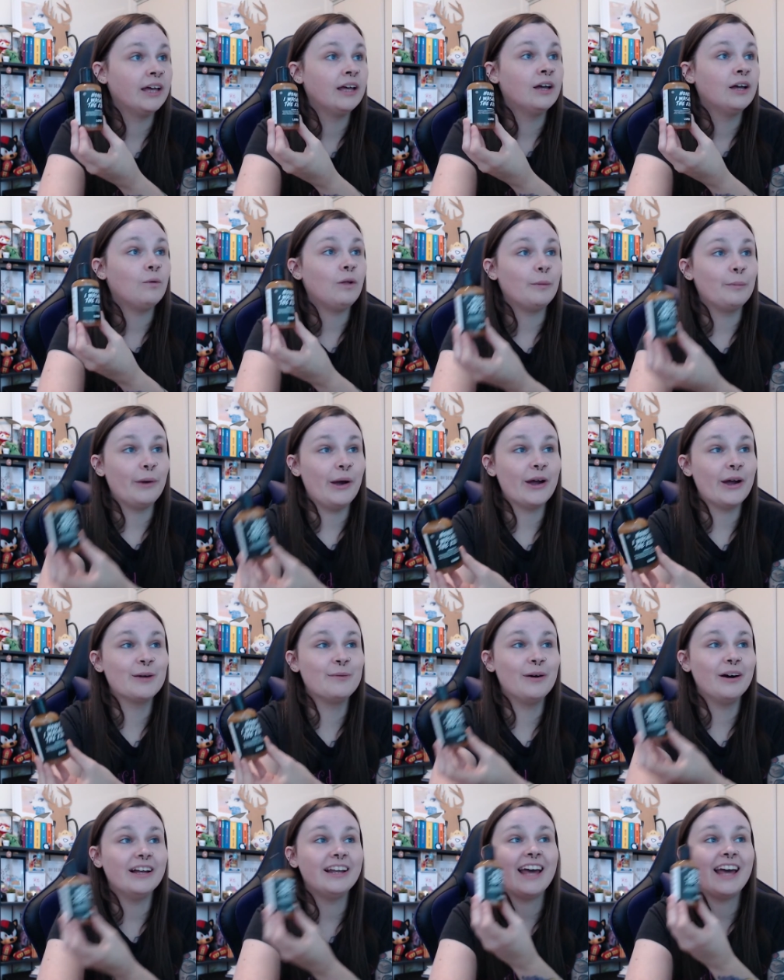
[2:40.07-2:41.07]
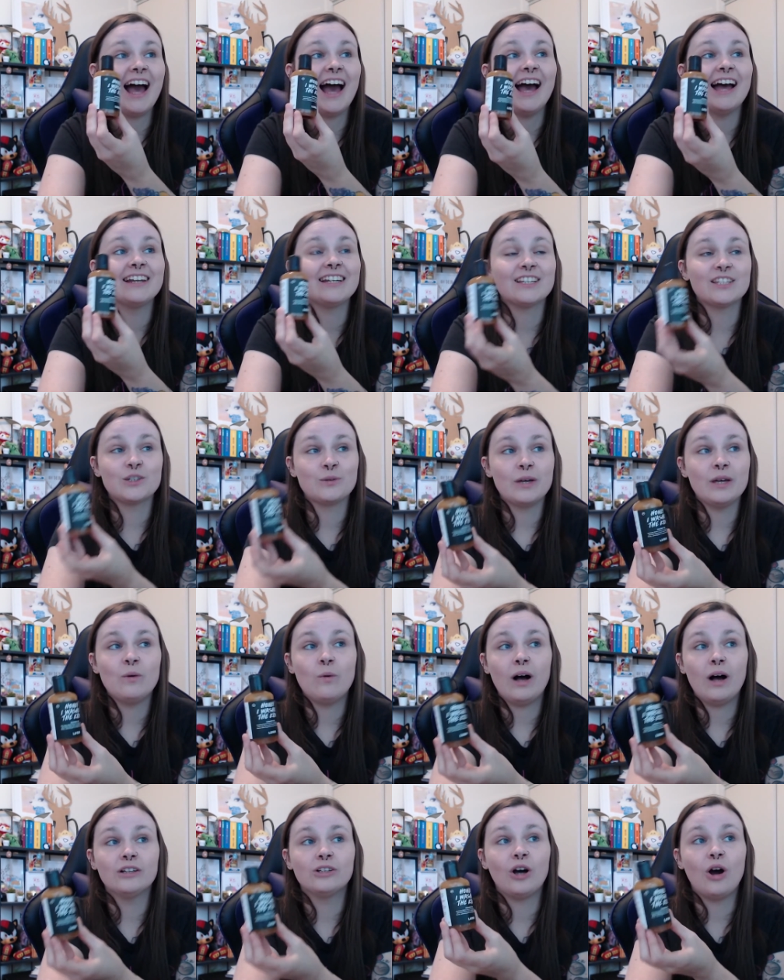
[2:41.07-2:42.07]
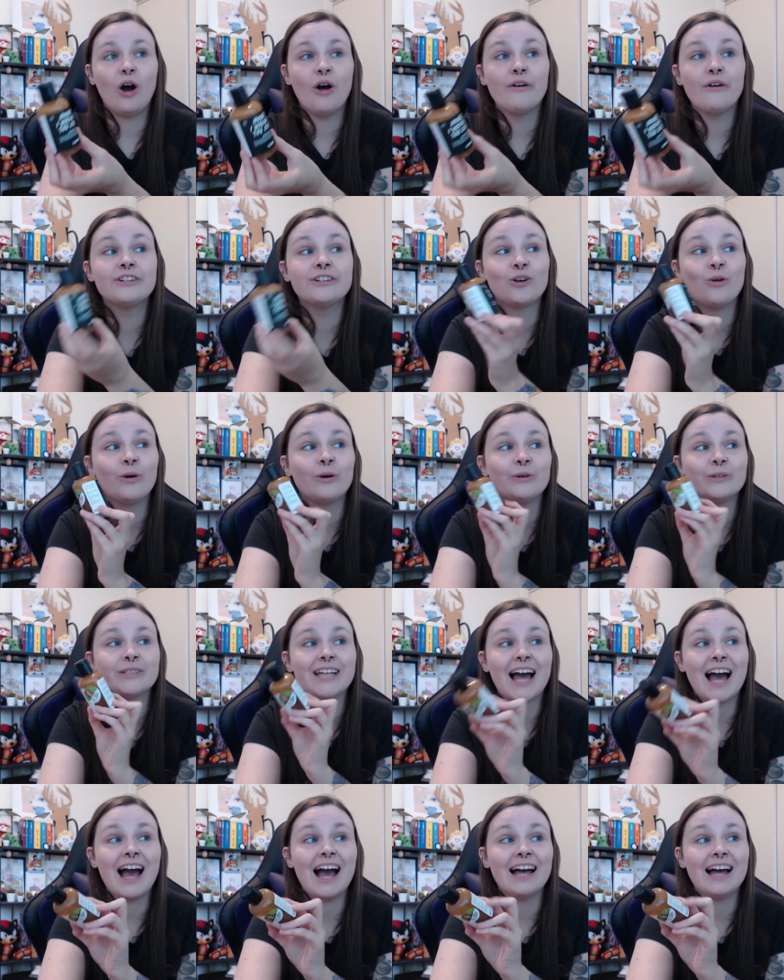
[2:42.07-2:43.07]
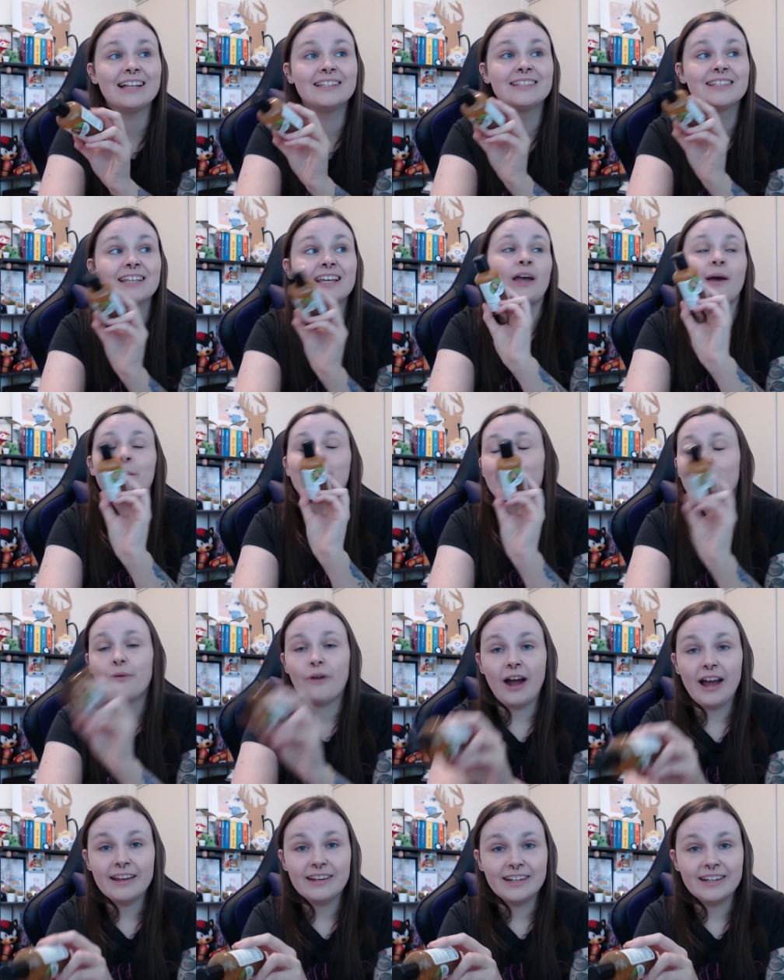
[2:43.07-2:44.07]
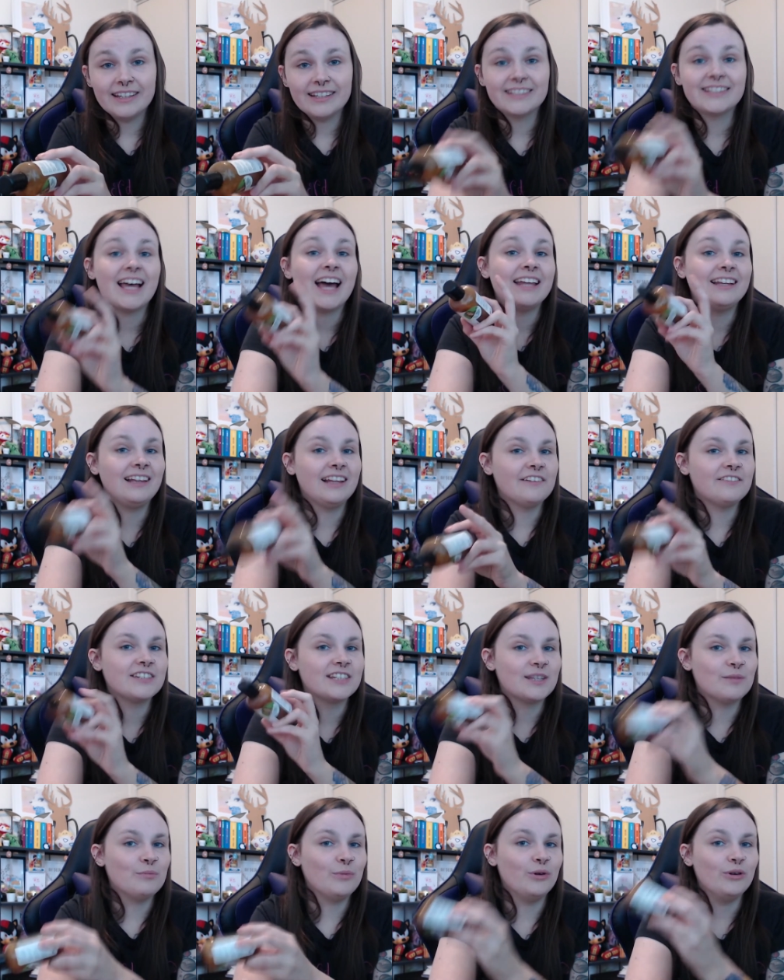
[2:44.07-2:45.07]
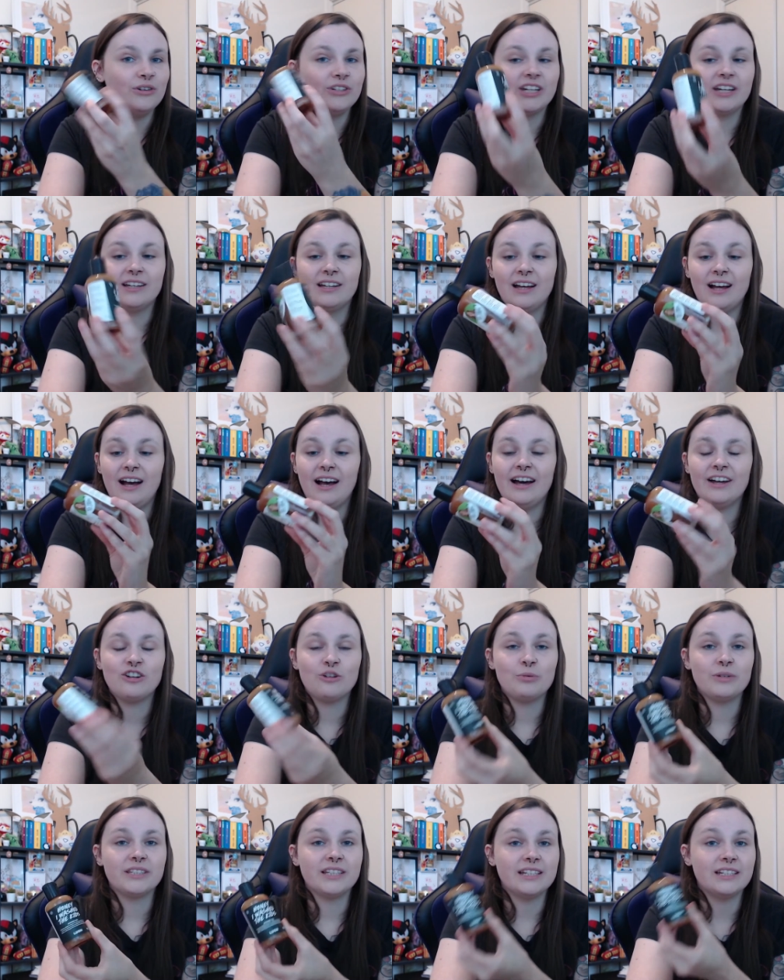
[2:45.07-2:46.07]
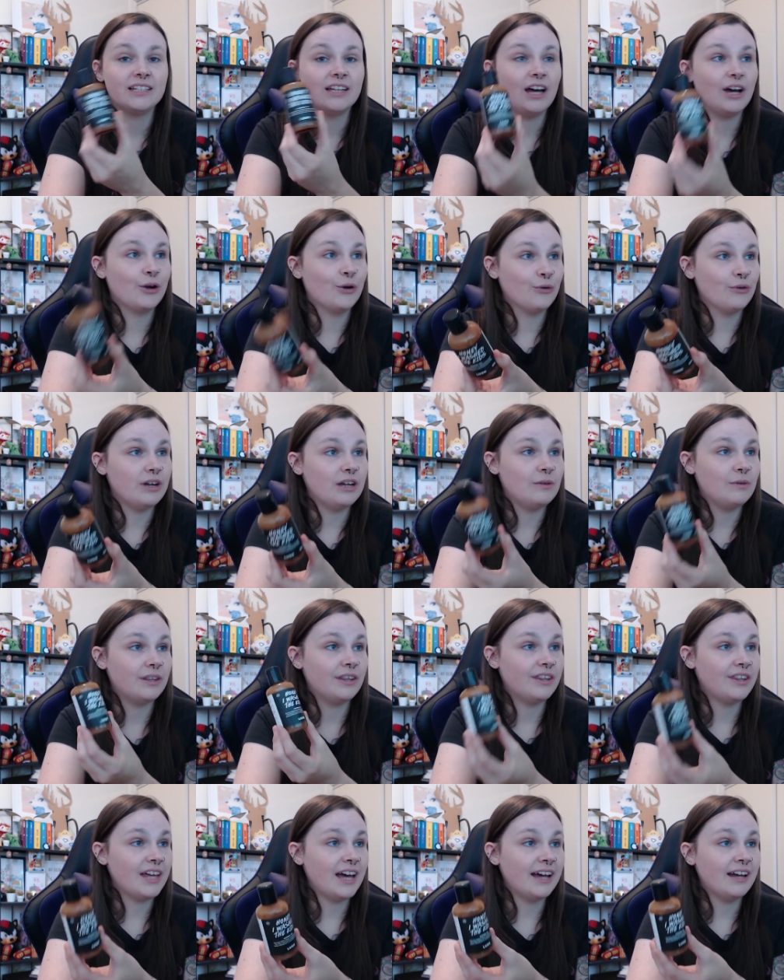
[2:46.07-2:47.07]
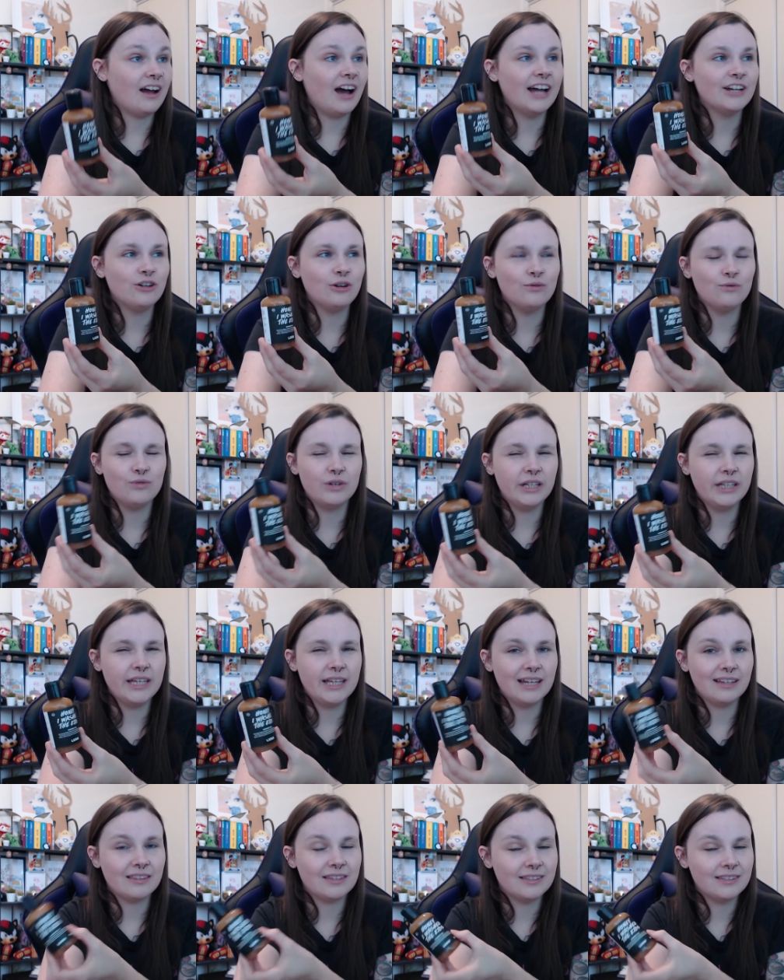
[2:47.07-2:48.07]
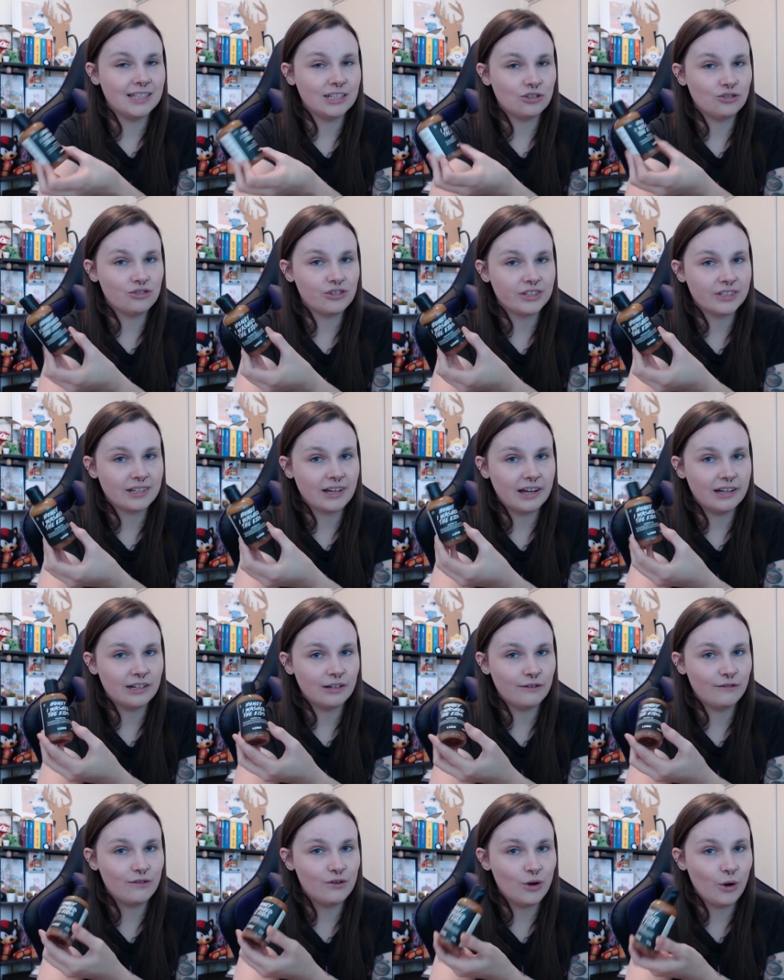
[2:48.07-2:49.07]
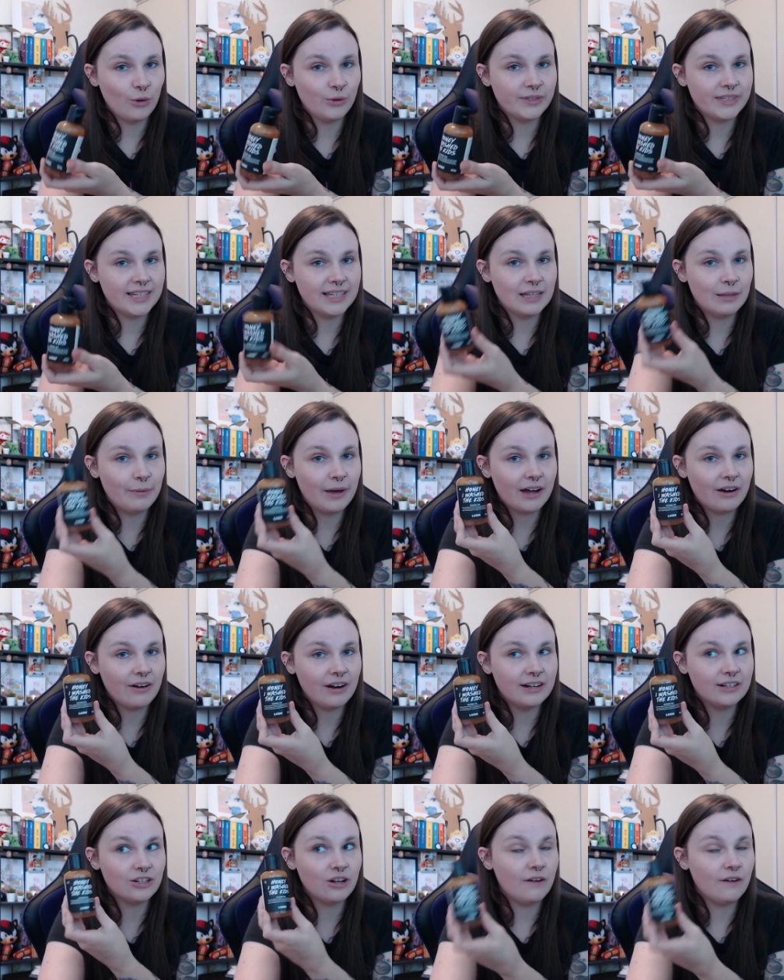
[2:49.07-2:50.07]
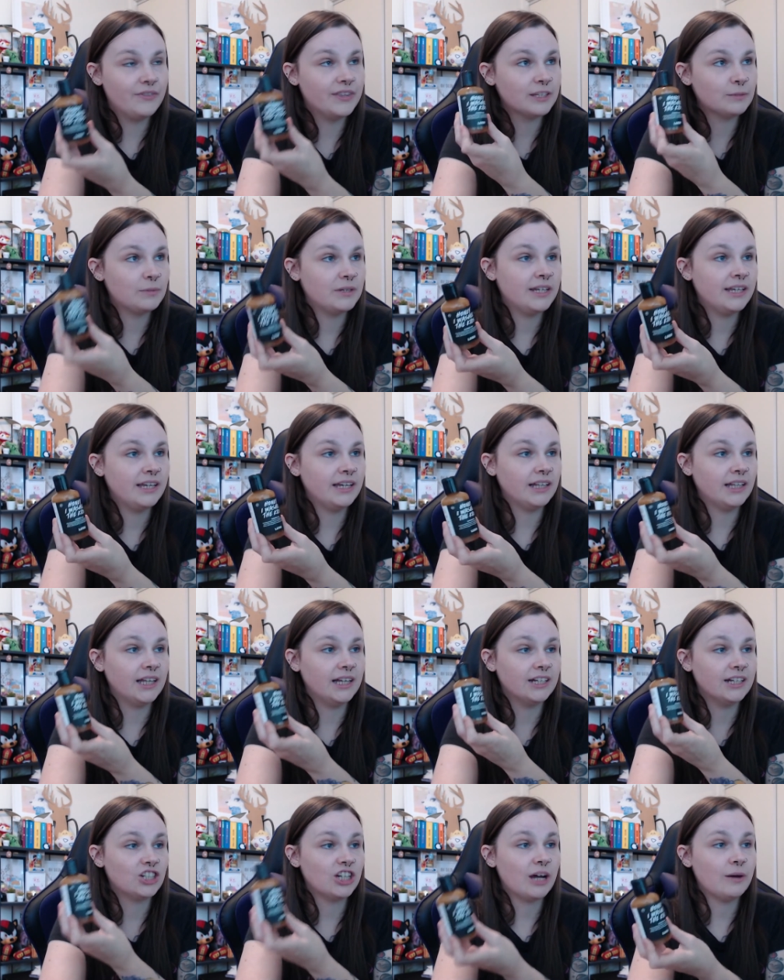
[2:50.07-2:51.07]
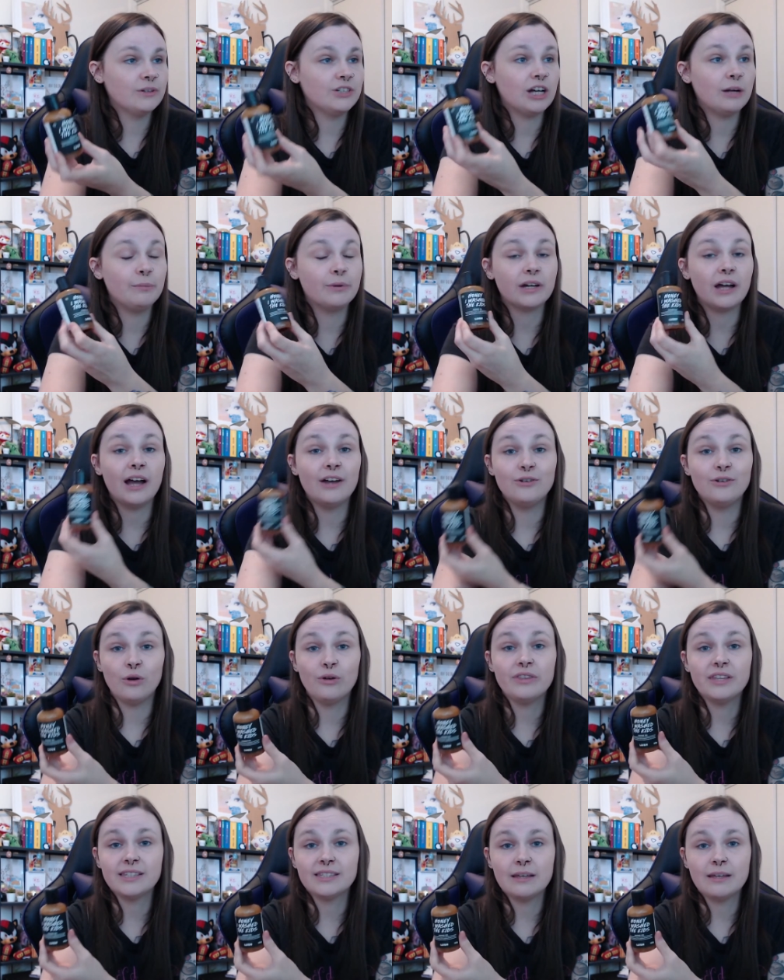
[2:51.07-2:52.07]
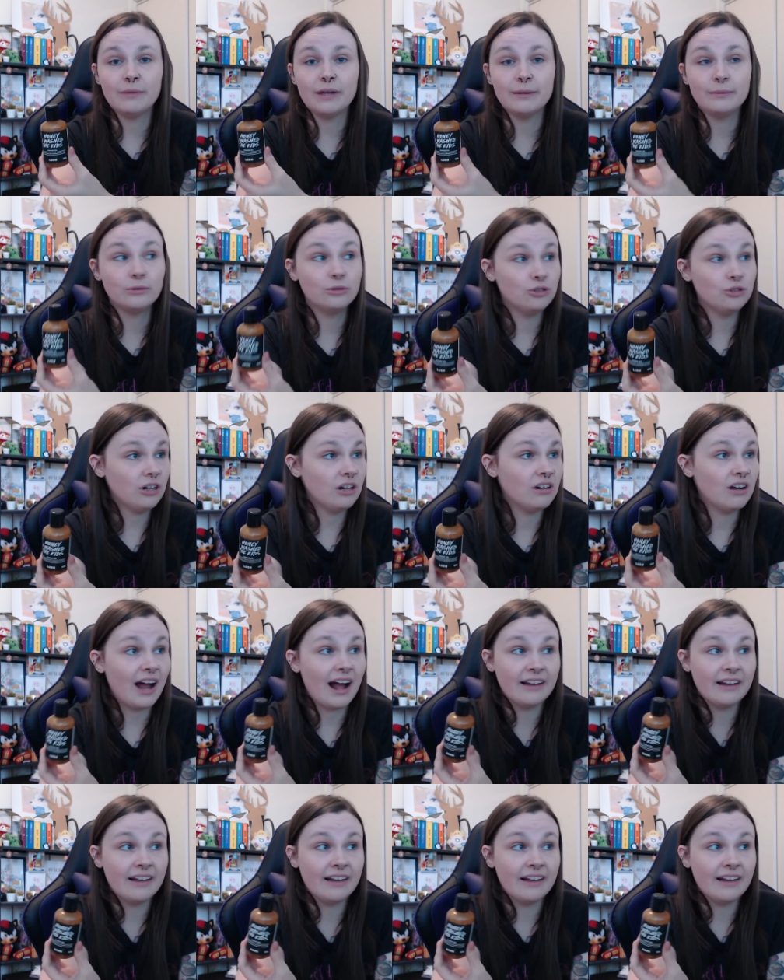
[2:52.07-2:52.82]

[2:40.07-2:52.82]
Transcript: While bergamot and sweet wild orange oils adds brightness and lifts the mood." 100% agree with that. I don't really get the citrus kind of notes in the background of this particular shower gel, but I know that some people do.